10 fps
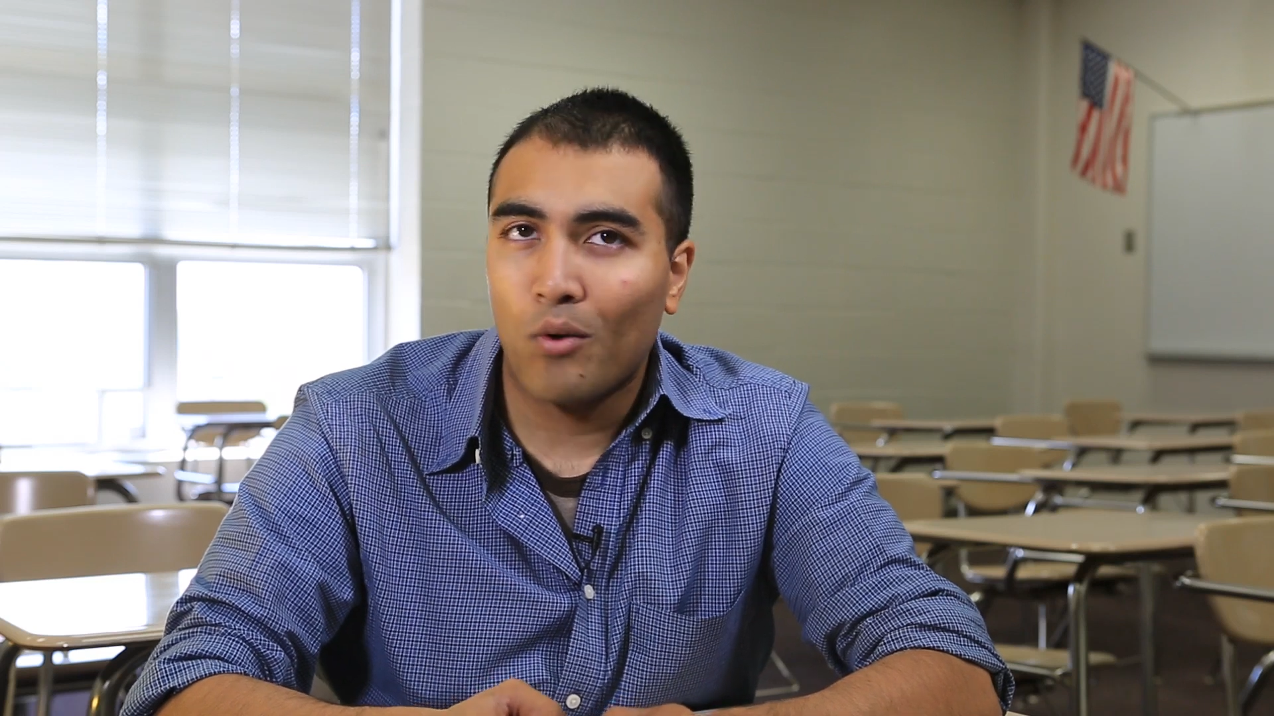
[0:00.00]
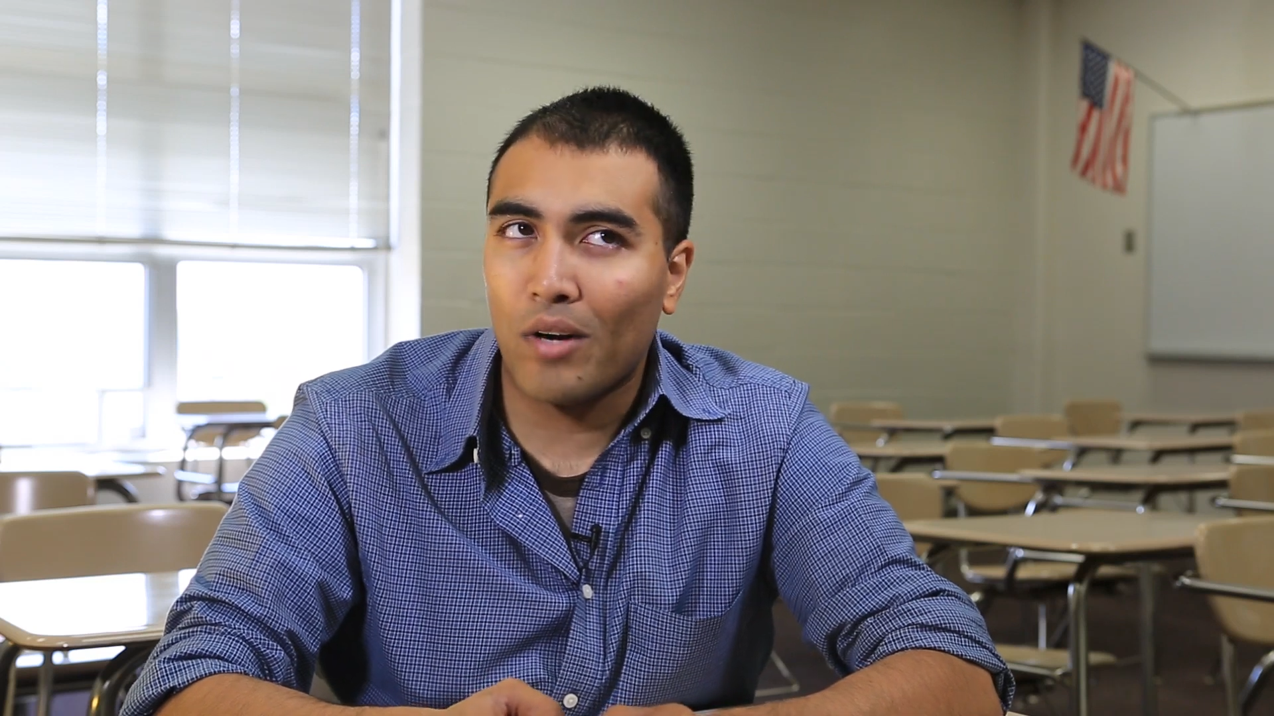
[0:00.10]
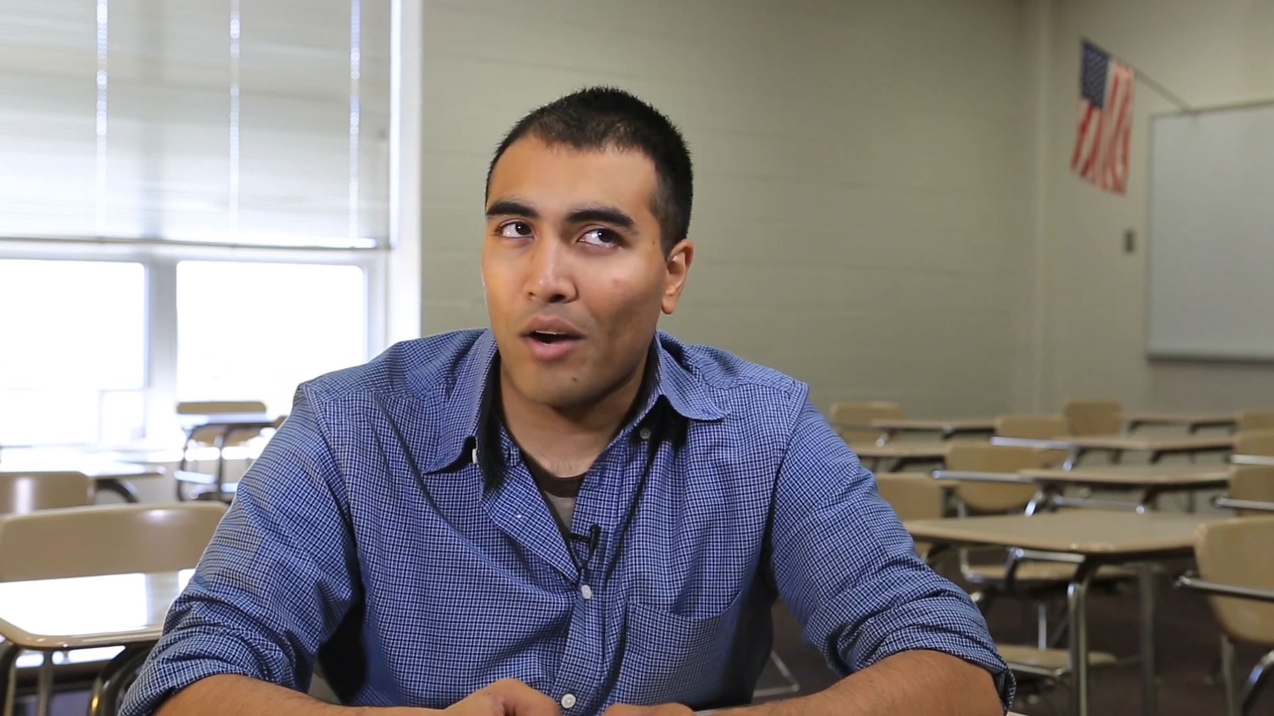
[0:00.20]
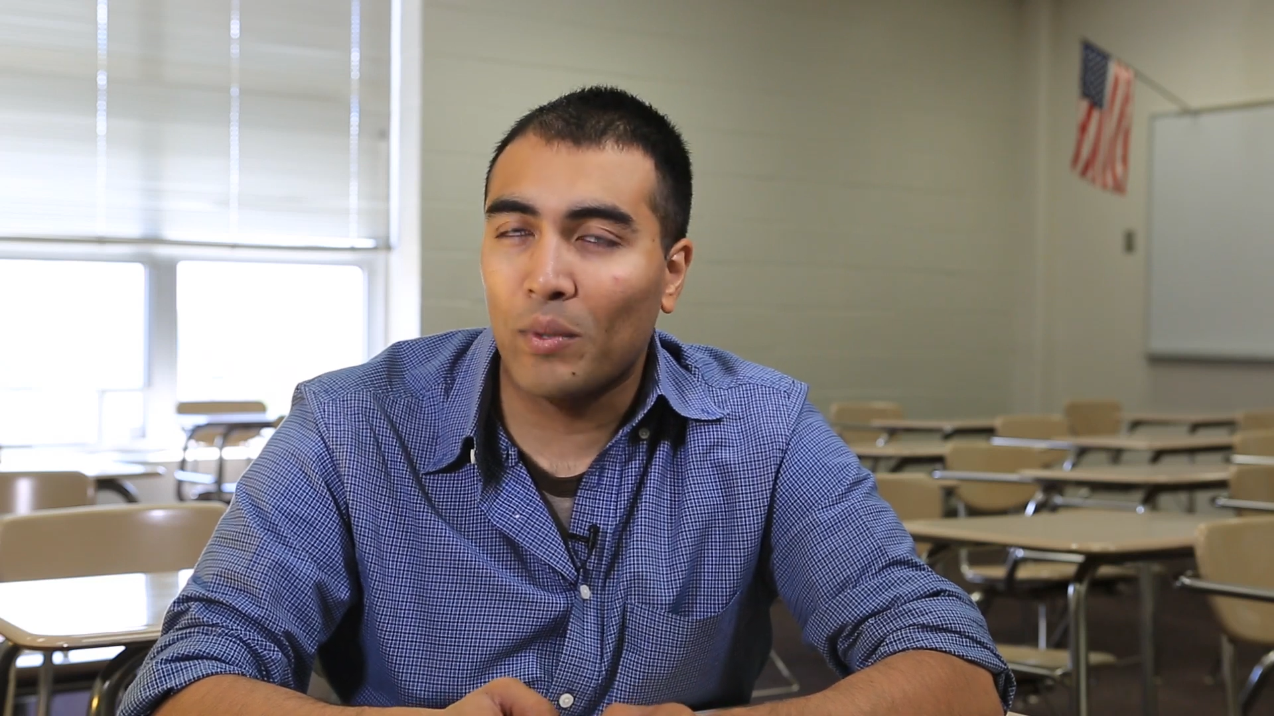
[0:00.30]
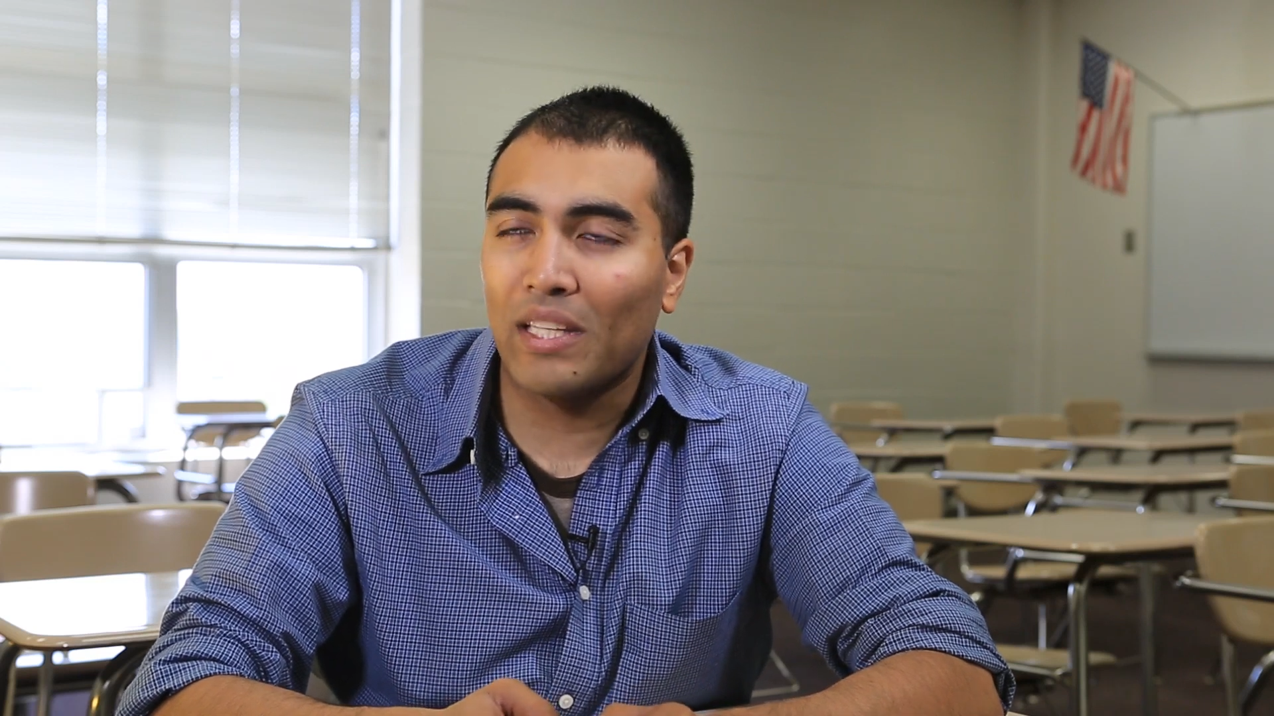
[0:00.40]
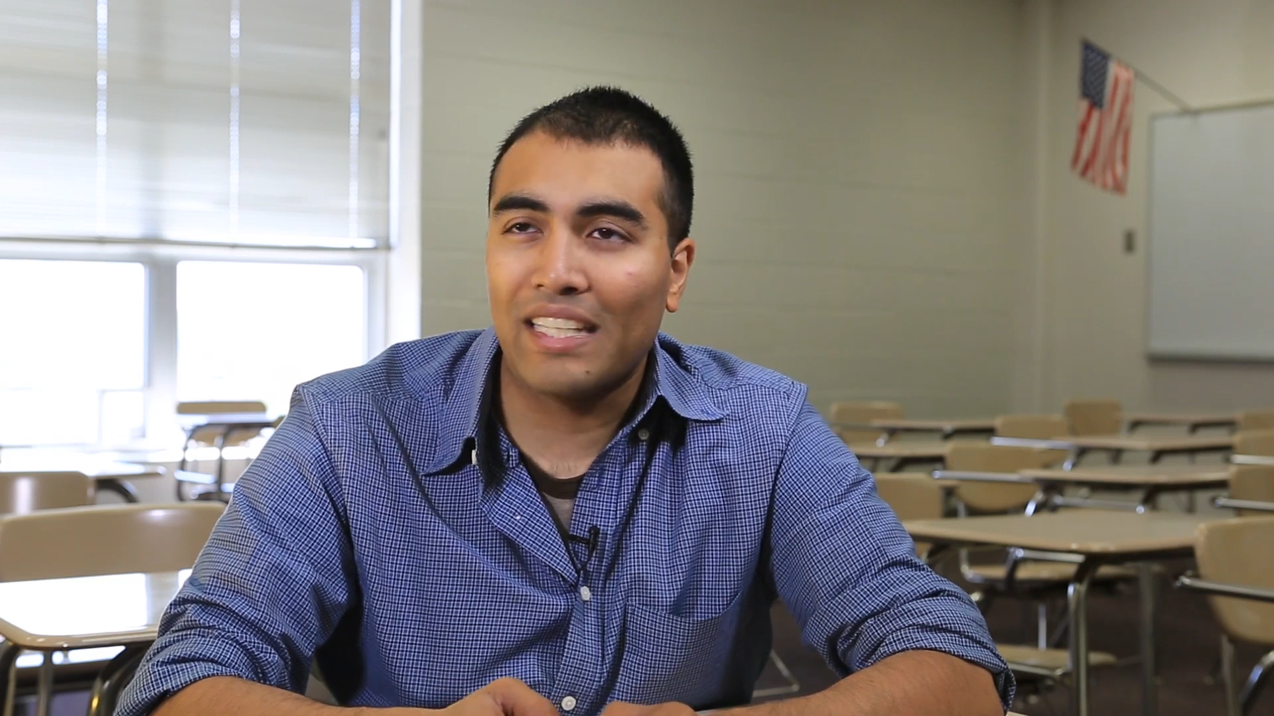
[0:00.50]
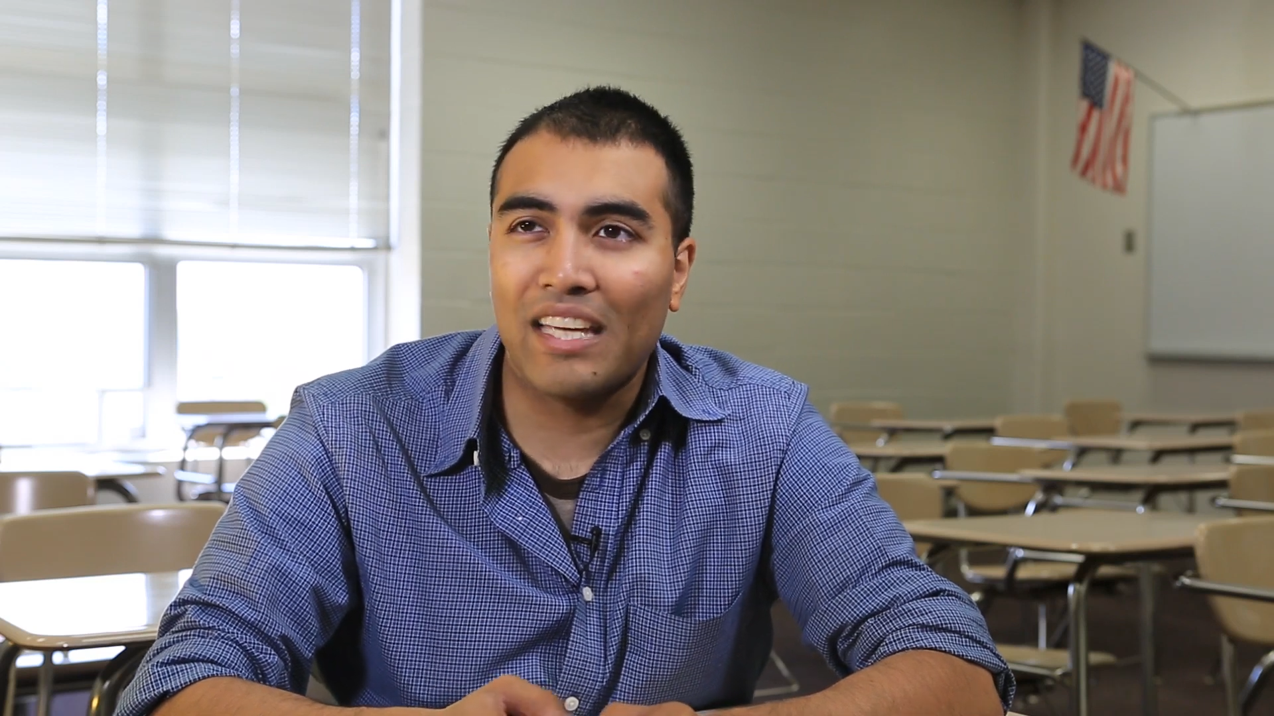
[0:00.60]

we're not really